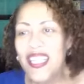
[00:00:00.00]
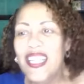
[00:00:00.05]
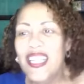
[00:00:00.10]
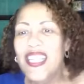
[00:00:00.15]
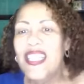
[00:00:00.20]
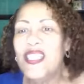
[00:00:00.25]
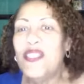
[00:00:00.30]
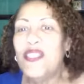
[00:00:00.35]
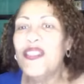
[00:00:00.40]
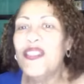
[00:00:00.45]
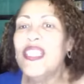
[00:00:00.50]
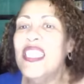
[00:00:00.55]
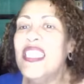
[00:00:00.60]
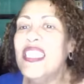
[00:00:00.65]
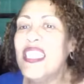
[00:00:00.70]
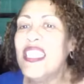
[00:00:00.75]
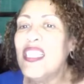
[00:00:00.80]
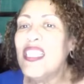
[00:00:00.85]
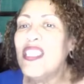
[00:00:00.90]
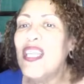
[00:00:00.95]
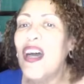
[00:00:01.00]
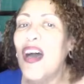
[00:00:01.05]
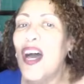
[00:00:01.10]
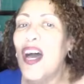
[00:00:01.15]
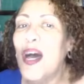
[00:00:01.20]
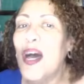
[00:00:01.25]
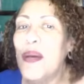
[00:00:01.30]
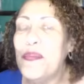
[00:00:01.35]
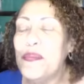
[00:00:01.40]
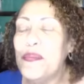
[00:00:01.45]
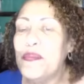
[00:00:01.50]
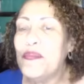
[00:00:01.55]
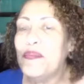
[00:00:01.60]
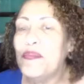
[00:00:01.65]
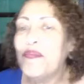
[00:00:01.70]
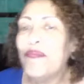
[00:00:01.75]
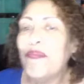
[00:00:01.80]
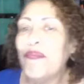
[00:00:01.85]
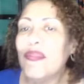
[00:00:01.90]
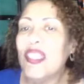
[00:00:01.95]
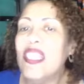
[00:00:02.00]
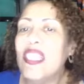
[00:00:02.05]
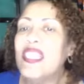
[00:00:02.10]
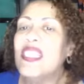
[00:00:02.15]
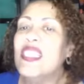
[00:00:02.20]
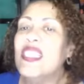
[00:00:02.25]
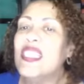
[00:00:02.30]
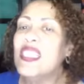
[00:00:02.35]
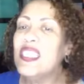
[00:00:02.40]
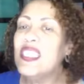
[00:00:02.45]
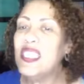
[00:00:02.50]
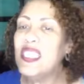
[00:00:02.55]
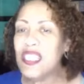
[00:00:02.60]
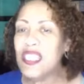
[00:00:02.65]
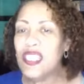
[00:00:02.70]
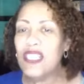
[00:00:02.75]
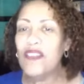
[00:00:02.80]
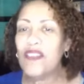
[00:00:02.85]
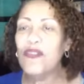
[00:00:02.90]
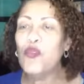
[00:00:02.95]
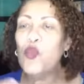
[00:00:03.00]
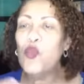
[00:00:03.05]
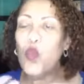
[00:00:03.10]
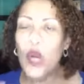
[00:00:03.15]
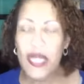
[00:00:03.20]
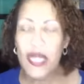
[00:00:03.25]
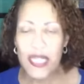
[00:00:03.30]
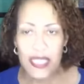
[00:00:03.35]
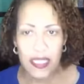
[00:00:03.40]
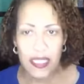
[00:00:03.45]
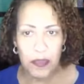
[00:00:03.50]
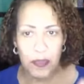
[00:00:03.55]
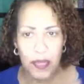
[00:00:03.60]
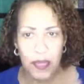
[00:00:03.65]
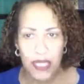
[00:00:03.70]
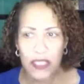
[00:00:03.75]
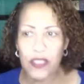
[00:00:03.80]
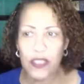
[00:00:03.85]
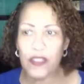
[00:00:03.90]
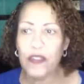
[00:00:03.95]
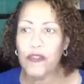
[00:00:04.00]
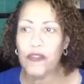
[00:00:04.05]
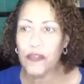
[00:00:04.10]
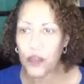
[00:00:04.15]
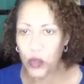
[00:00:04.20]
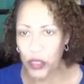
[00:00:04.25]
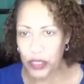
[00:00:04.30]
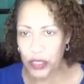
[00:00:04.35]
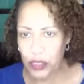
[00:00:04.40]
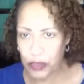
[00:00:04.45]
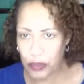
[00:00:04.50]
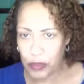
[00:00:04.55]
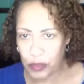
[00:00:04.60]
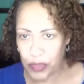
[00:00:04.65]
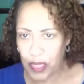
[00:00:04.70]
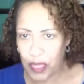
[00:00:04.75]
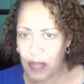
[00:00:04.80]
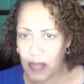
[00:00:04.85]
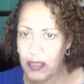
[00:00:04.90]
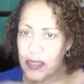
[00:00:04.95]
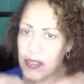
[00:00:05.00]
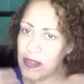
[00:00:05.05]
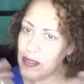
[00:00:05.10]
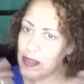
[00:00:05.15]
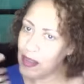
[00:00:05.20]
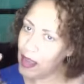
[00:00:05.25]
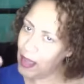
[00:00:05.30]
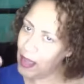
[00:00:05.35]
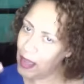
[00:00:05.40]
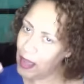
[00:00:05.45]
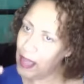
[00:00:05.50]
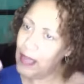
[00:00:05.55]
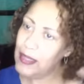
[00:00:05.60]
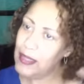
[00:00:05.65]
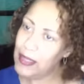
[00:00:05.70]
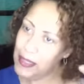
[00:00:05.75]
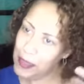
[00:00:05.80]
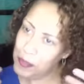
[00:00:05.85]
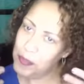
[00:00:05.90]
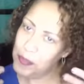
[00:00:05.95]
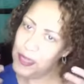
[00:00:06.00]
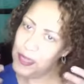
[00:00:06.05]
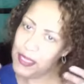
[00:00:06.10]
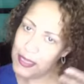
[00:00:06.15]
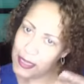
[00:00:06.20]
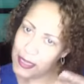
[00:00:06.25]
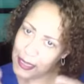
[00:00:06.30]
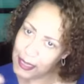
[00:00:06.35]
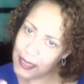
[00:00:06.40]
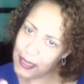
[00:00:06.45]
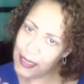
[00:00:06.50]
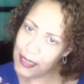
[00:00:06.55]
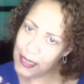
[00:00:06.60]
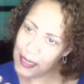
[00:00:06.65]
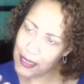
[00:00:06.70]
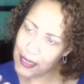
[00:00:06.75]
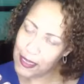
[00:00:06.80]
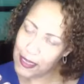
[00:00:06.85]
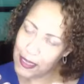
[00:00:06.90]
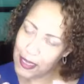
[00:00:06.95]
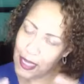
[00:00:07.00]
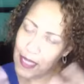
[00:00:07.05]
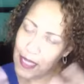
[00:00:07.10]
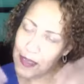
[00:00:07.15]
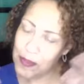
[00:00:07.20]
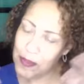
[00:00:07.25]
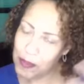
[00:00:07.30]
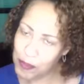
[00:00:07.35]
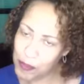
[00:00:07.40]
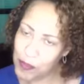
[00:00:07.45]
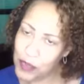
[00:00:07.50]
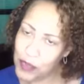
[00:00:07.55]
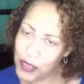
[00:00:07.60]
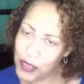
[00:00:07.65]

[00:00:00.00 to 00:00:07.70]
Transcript: So it's a decision of what is best for you. Now here I am I put